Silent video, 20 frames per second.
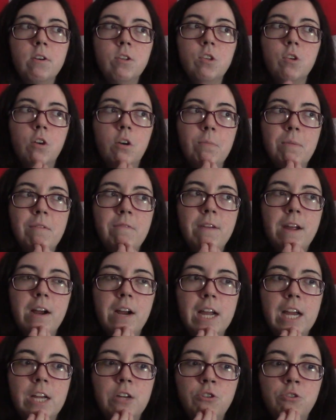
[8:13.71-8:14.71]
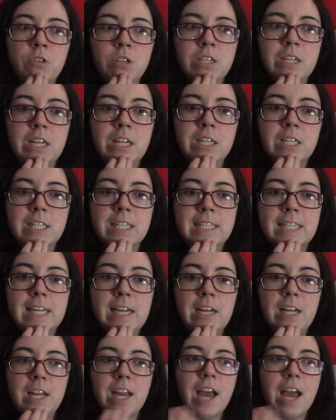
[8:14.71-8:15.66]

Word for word: So it'll be very interesting to see.